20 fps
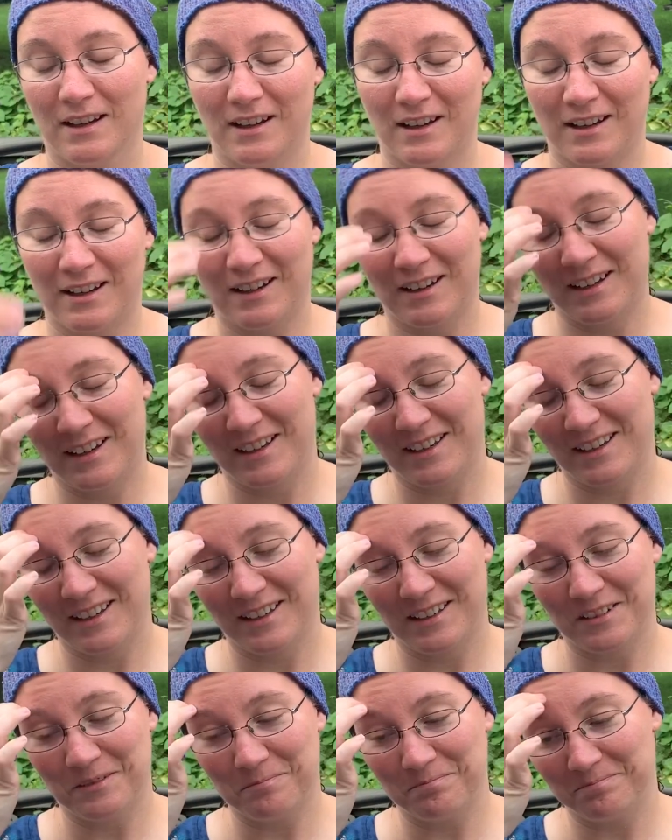
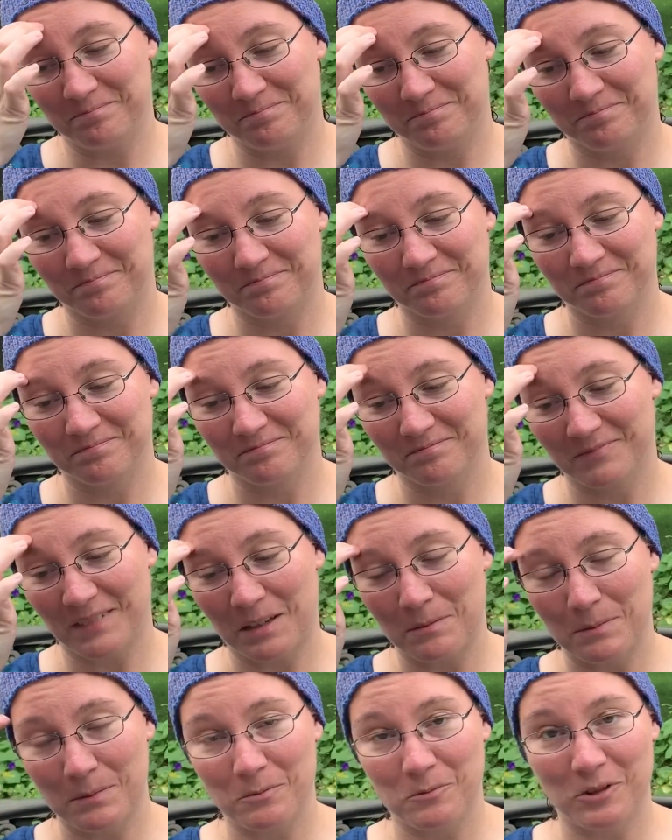I've
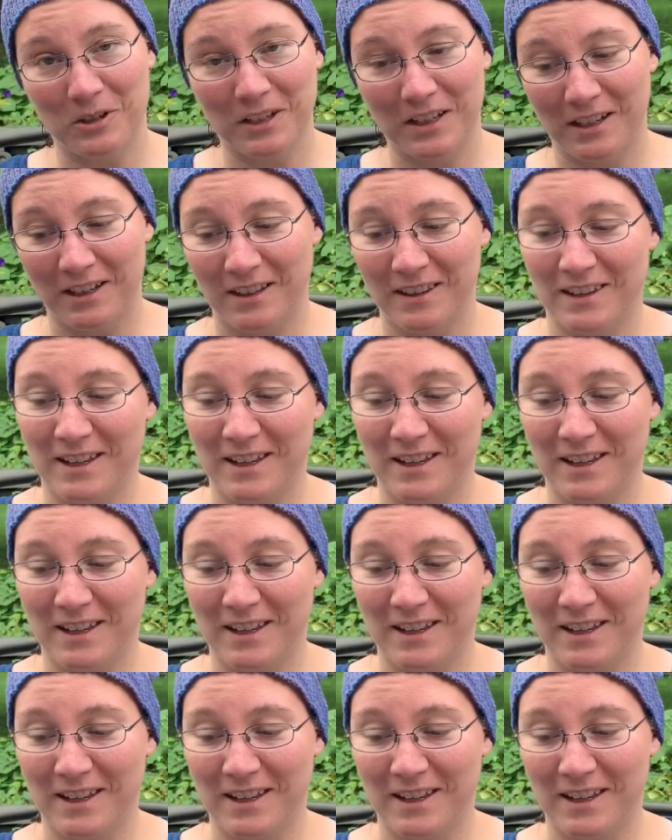been working on